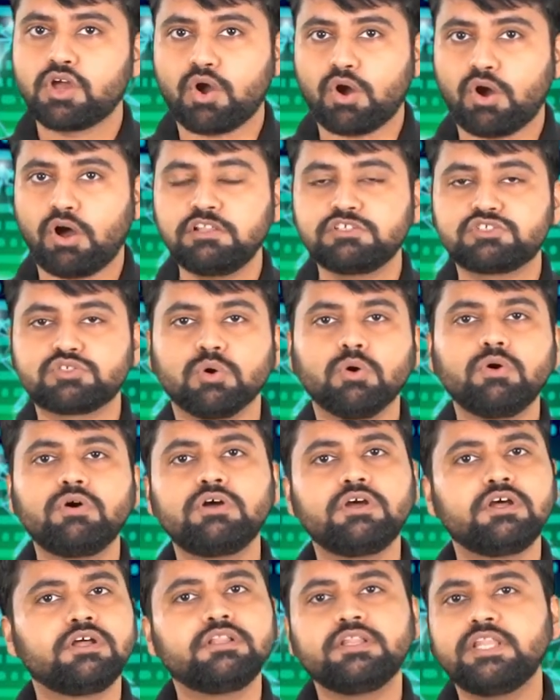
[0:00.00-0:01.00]
Also,
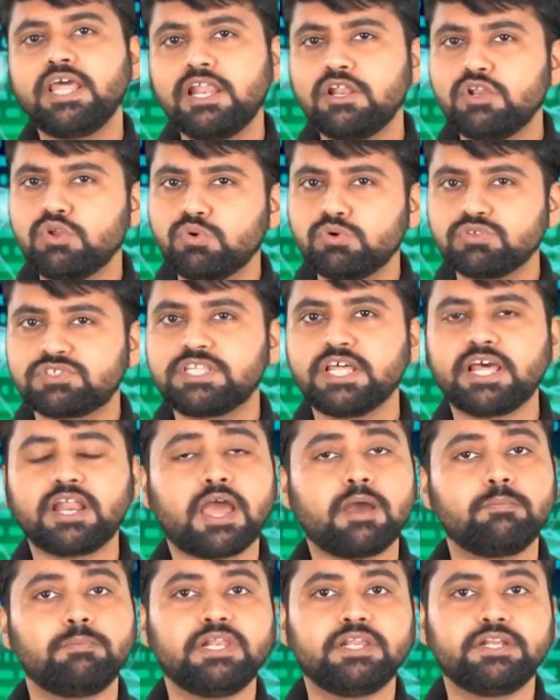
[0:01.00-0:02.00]
they lose their
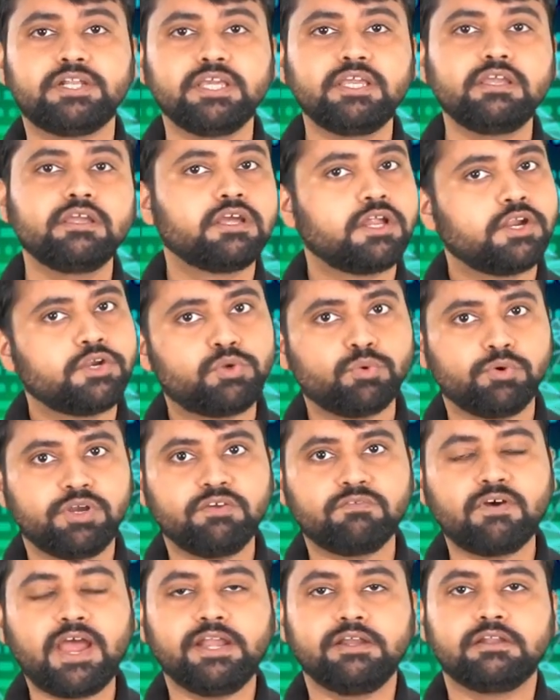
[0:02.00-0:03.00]
ability to
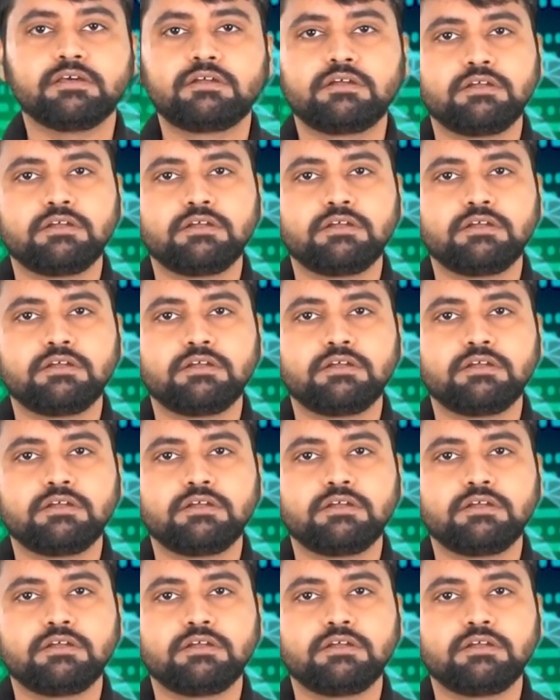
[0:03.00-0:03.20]
divide.